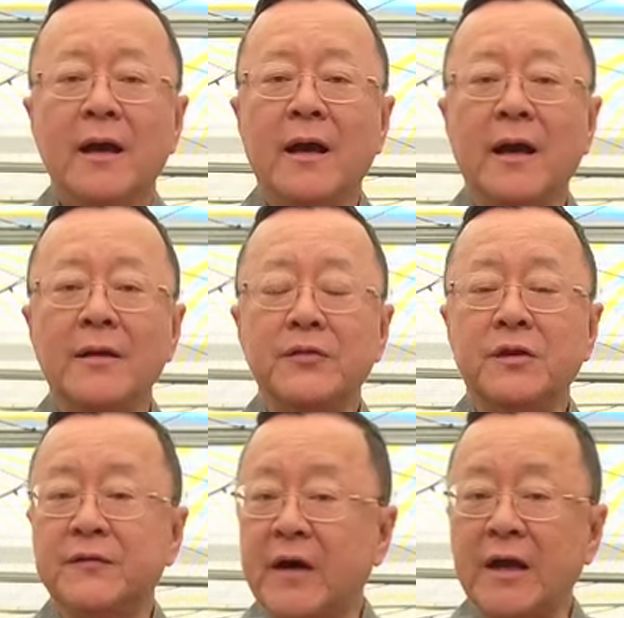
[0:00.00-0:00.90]
and
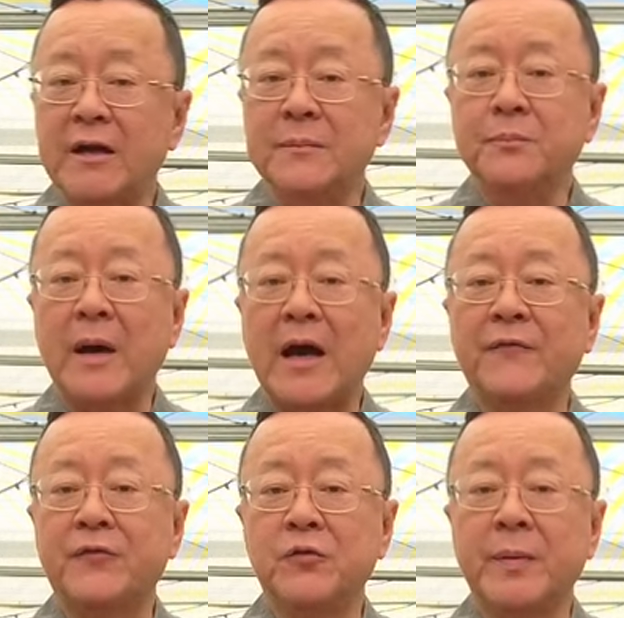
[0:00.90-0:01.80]
dividing
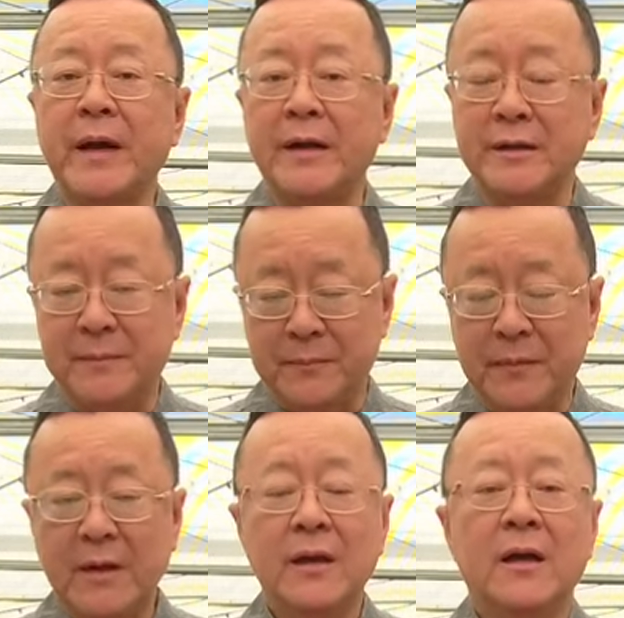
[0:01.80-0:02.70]
Paphiopedilum,
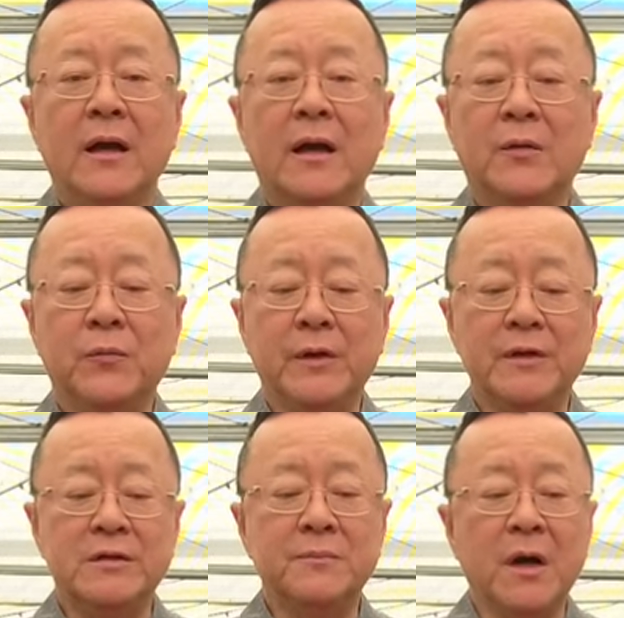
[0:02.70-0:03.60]
whether
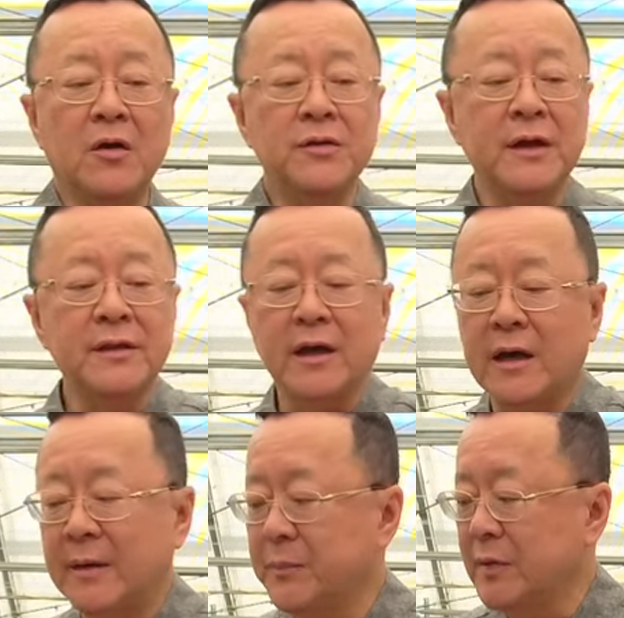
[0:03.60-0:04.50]
it's Maudiae
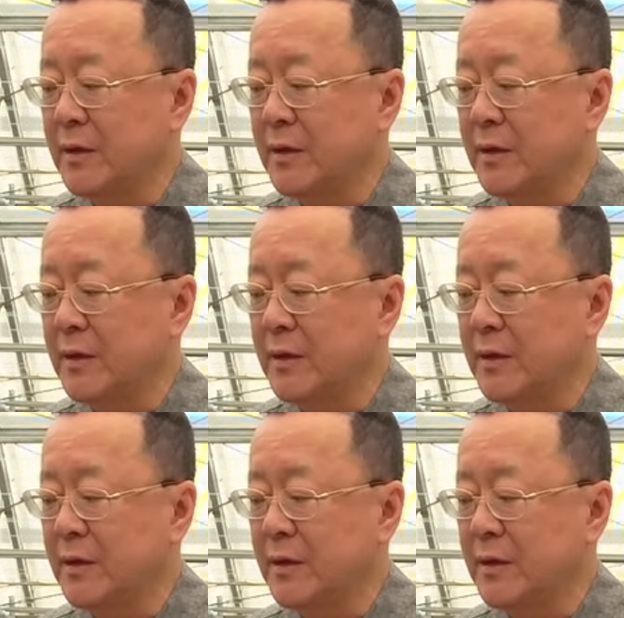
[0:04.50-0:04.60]
type